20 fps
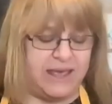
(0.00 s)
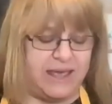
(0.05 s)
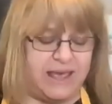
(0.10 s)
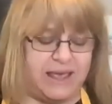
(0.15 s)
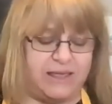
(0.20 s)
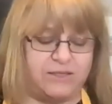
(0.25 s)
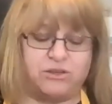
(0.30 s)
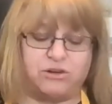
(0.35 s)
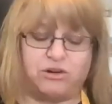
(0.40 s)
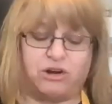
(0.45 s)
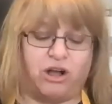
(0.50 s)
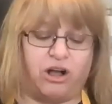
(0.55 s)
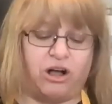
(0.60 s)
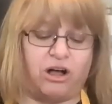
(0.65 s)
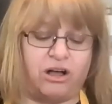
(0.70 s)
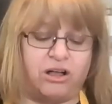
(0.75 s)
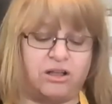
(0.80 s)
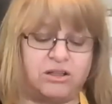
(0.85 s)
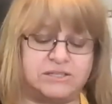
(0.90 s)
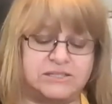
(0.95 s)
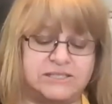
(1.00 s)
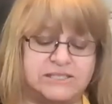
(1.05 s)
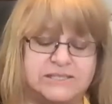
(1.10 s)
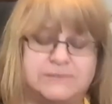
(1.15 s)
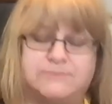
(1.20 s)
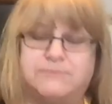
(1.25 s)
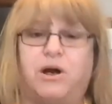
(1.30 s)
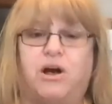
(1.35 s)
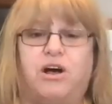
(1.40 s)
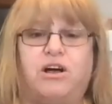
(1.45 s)
And they're all
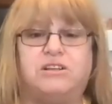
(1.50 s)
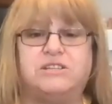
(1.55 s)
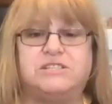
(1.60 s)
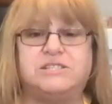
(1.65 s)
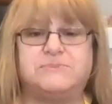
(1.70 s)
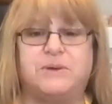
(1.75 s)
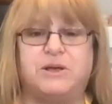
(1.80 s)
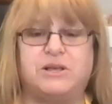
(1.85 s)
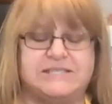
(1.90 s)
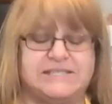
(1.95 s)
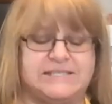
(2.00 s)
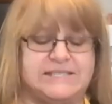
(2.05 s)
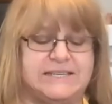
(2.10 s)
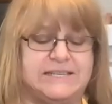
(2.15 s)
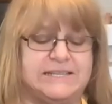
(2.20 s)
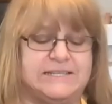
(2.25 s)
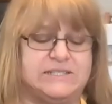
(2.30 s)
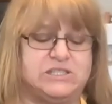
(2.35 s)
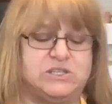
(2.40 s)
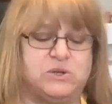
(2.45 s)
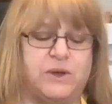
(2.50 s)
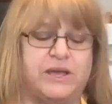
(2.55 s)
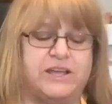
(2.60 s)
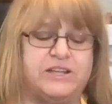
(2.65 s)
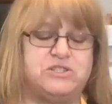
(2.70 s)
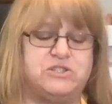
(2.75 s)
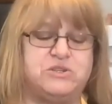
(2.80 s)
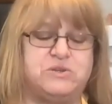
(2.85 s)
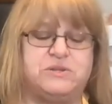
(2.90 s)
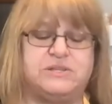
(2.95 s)
small seeds, so I
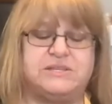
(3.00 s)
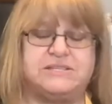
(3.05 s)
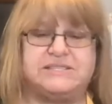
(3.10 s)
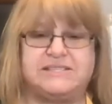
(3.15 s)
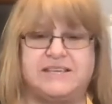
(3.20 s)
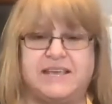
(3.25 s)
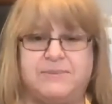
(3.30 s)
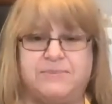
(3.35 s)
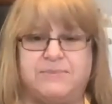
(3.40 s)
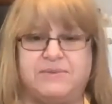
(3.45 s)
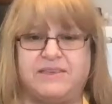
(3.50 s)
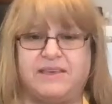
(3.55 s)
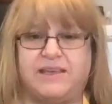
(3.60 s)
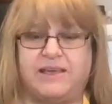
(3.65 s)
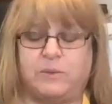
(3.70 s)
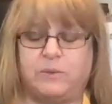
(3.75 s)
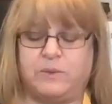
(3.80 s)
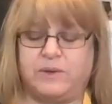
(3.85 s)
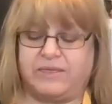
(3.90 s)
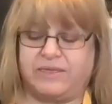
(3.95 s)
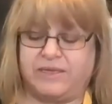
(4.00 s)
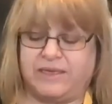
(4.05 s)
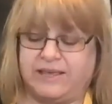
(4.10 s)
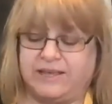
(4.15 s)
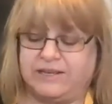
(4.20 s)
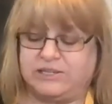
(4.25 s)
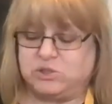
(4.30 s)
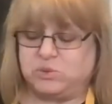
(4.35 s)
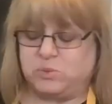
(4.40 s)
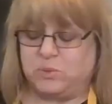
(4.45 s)
do the same thing with
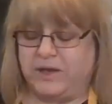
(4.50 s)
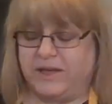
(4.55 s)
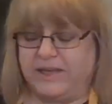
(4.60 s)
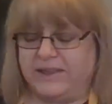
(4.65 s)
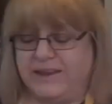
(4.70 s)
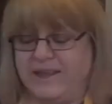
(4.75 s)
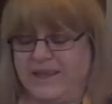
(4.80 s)
each one.